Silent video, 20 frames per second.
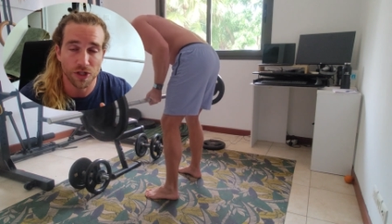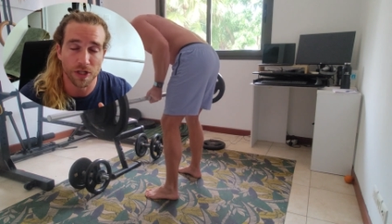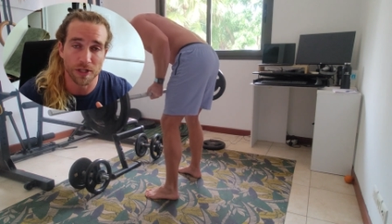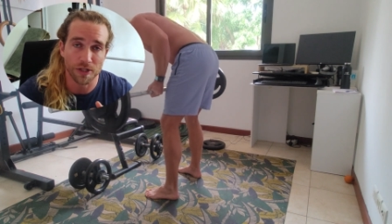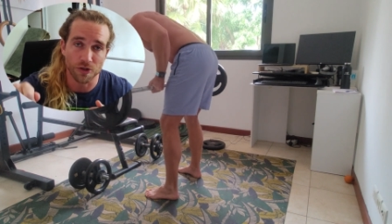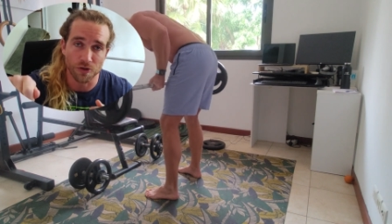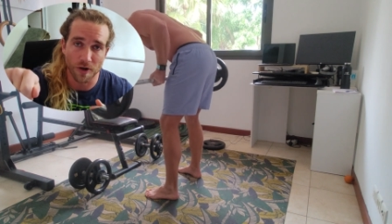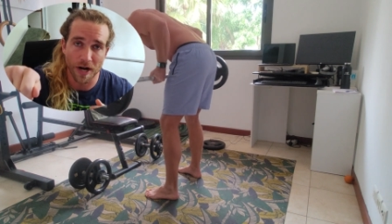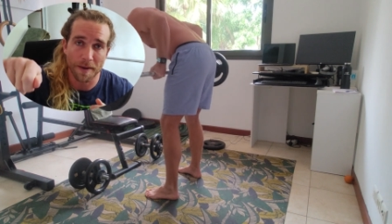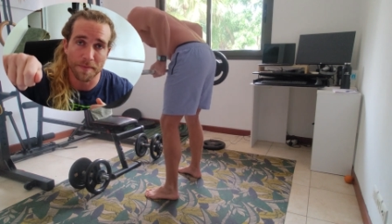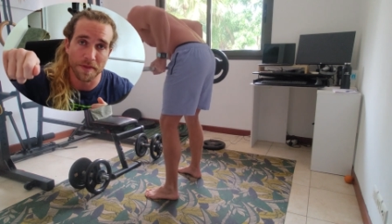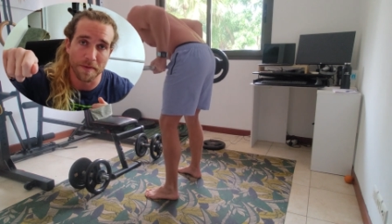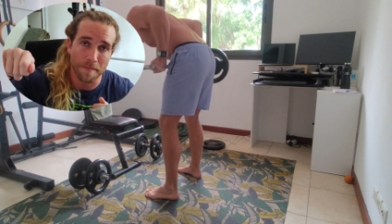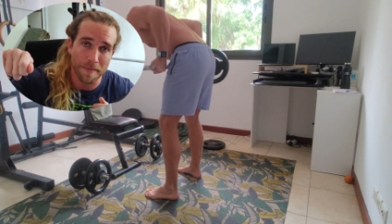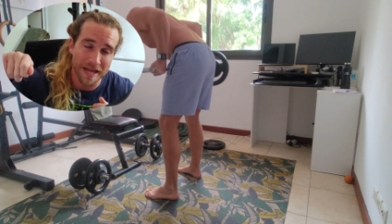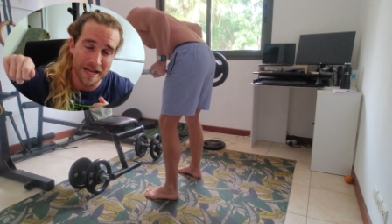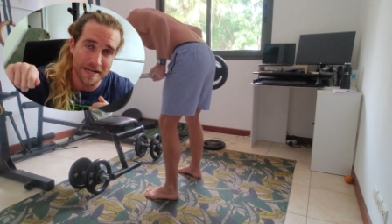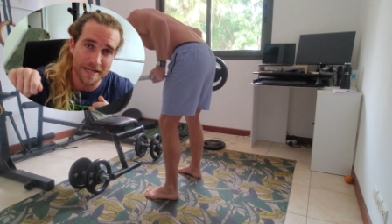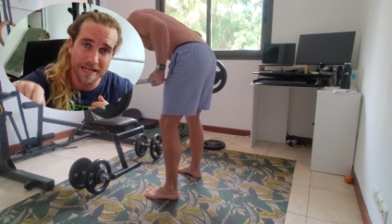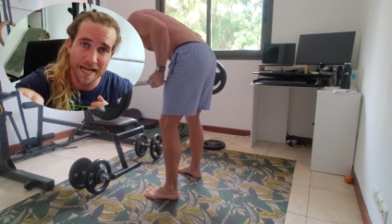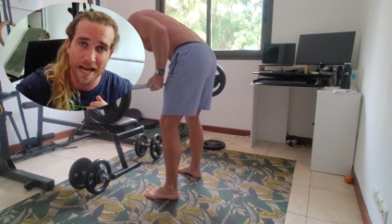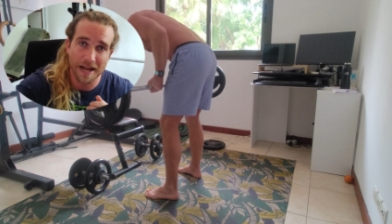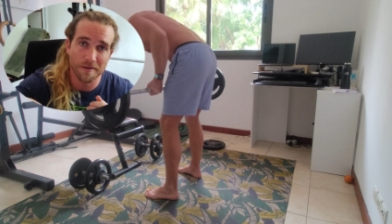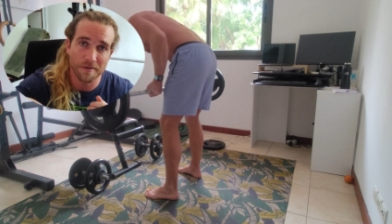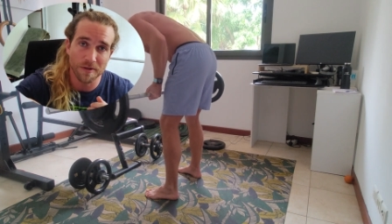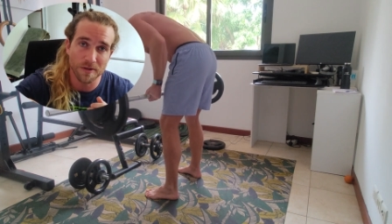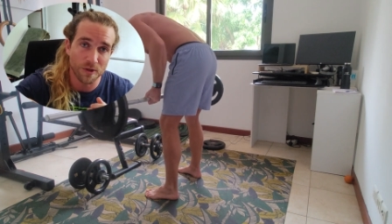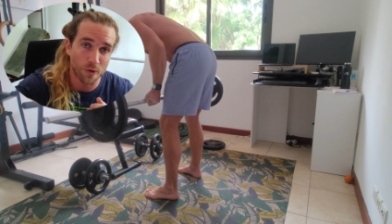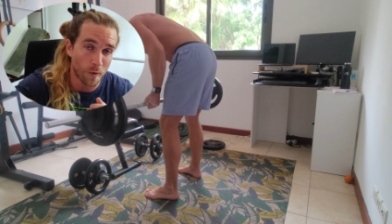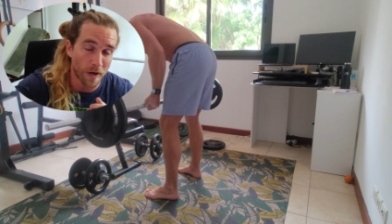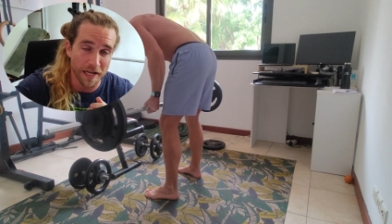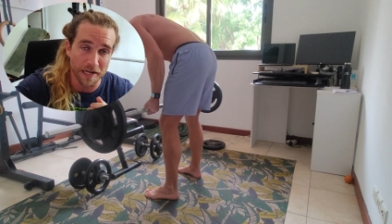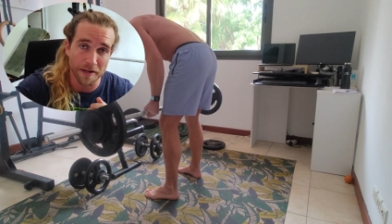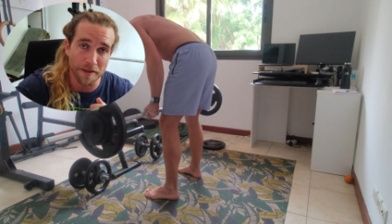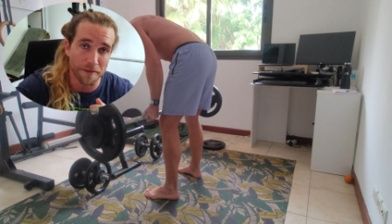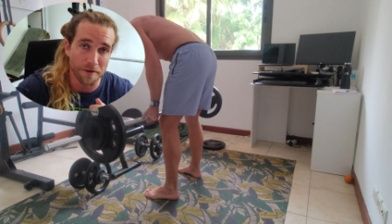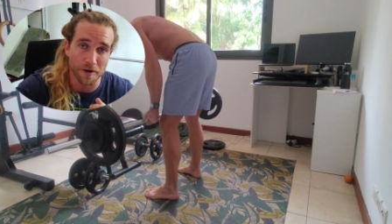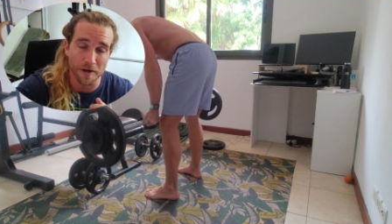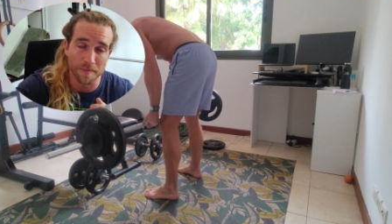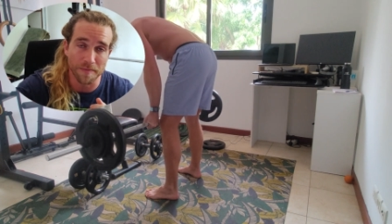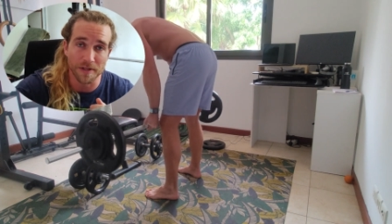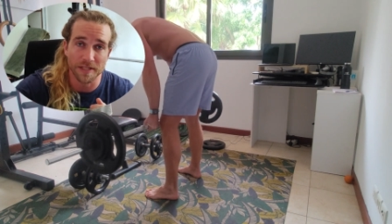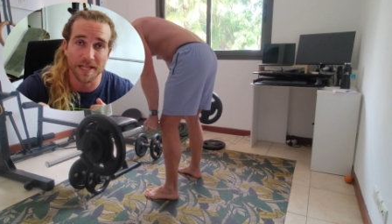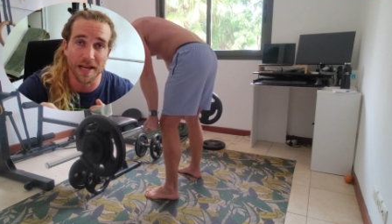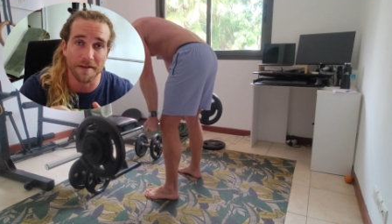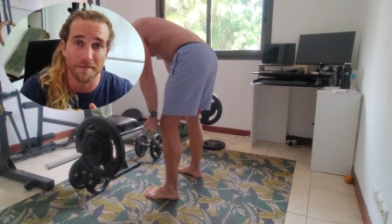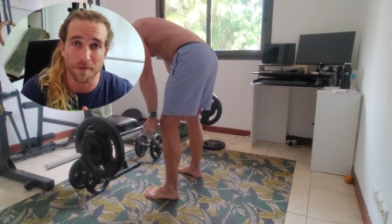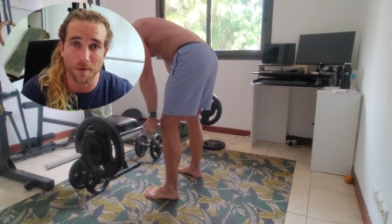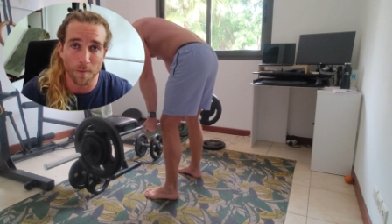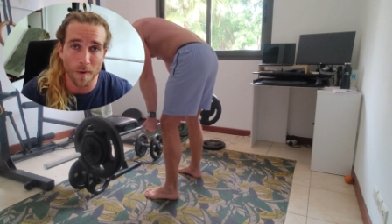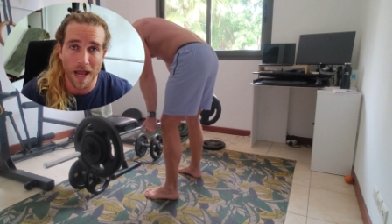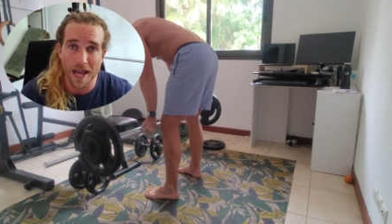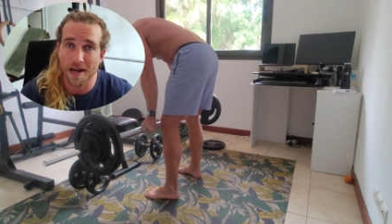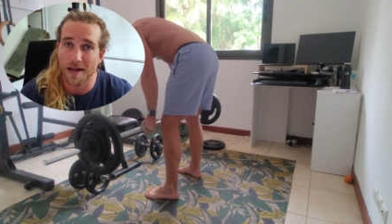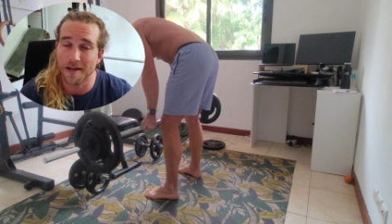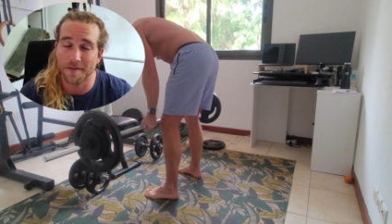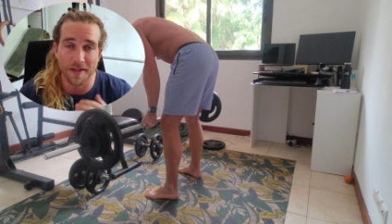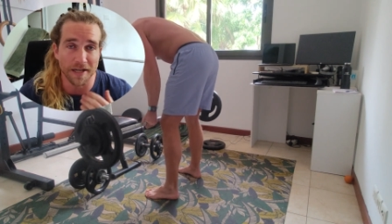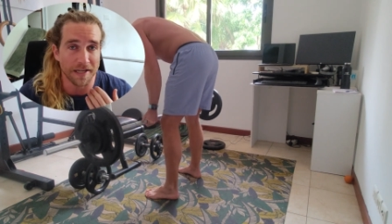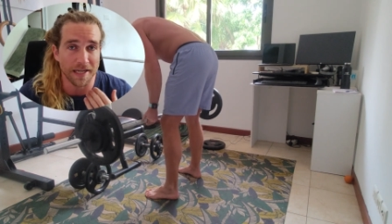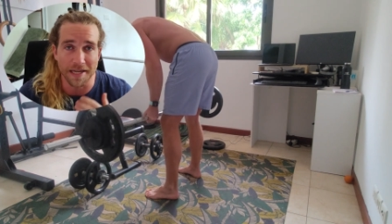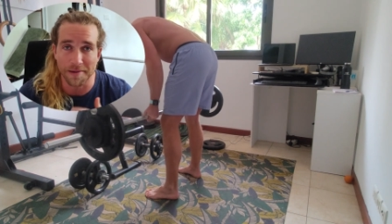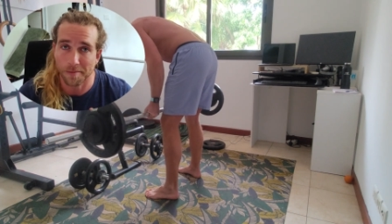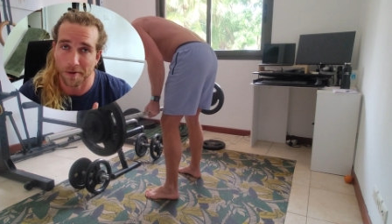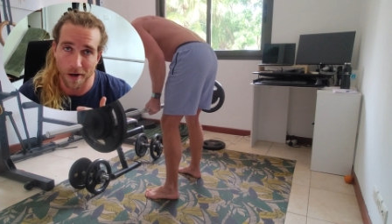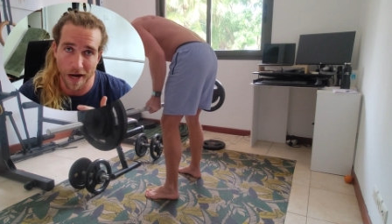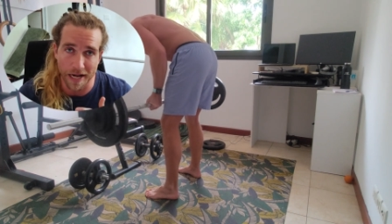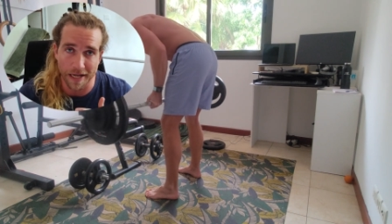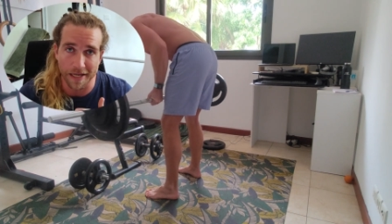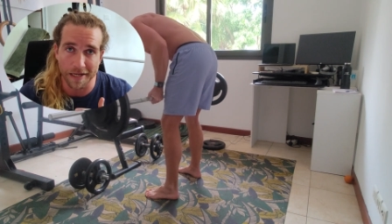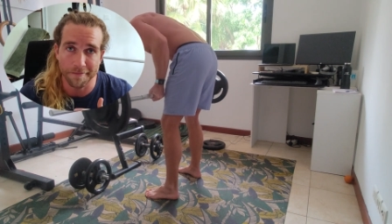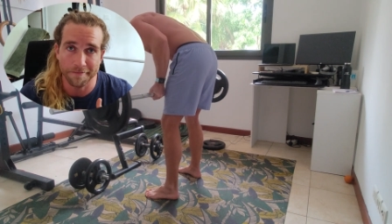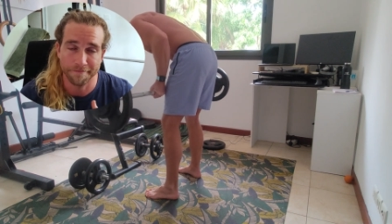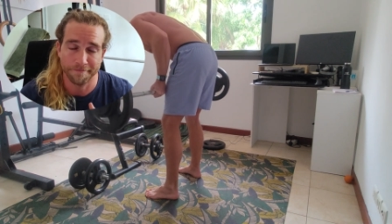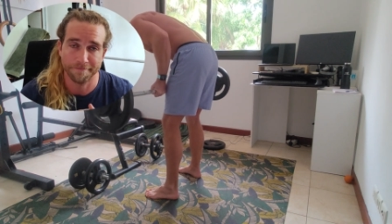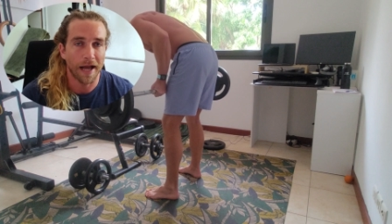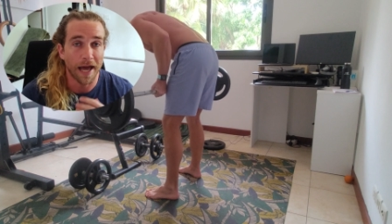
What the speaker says: Just drop the pin down, 20 to 30% of the weight, and then keep cranking.